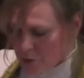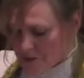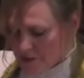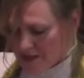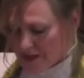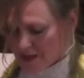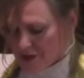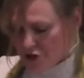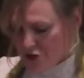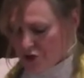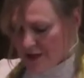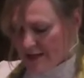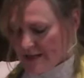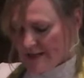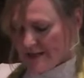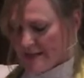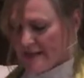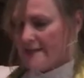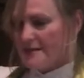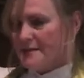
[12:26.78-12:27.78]
was in
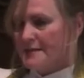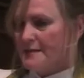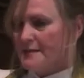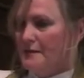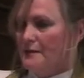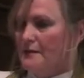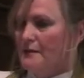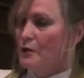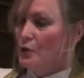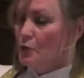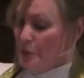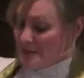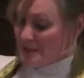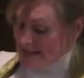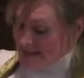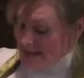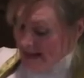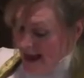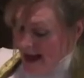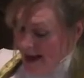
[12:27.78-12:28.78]
Jesus, who is
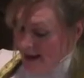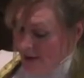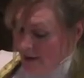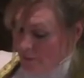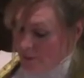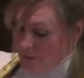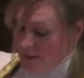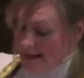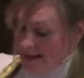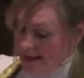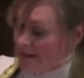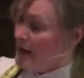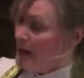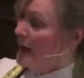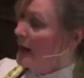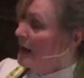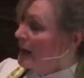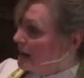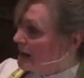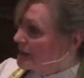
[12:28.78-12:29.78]
now in
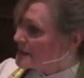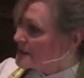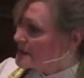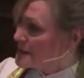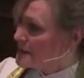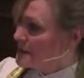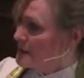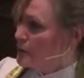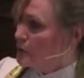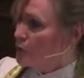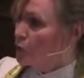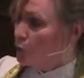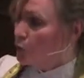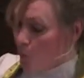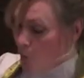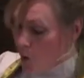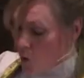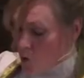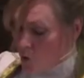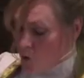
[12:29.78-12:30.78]
us,
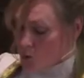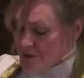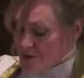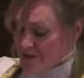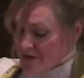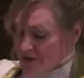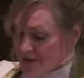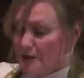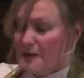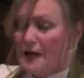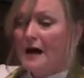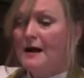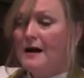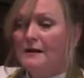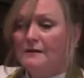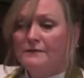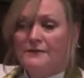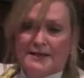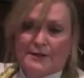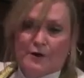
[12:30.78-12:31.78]
grows the
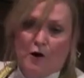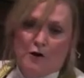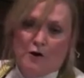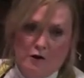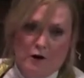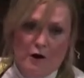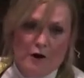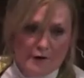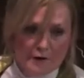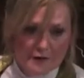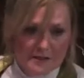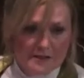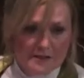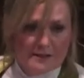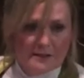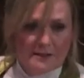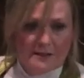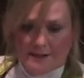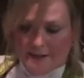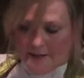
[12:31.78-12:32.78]
love in our
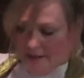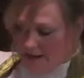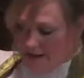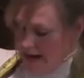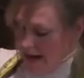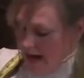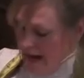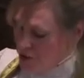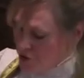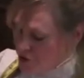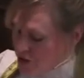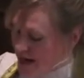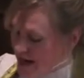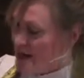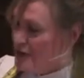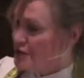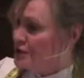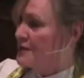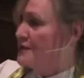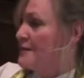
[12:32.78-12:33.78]
hearts and
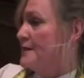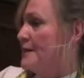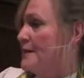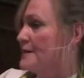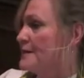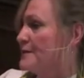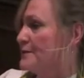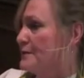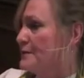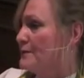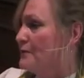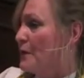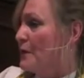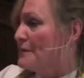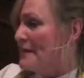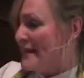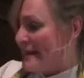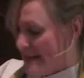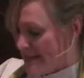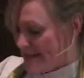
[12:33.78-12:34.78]
changes us from
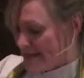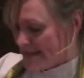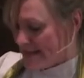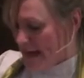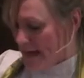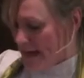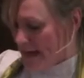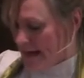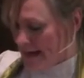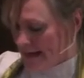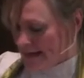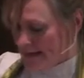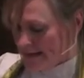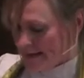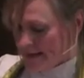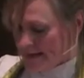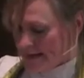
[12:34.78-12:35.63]
the inside.